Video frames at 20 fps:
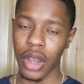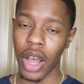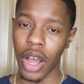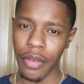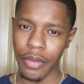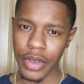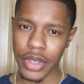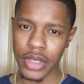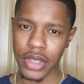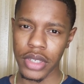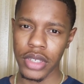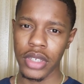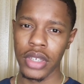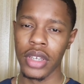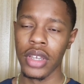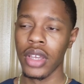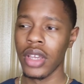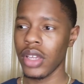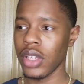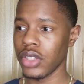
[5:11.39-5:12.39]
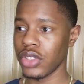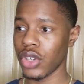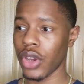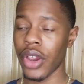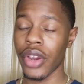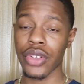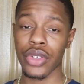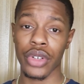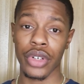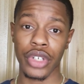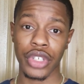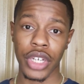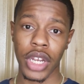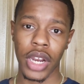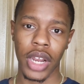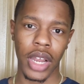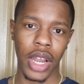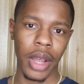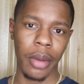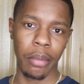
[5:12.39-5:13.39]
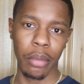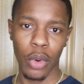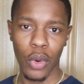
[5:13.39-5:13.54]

obviously because your hair is going to shine a lot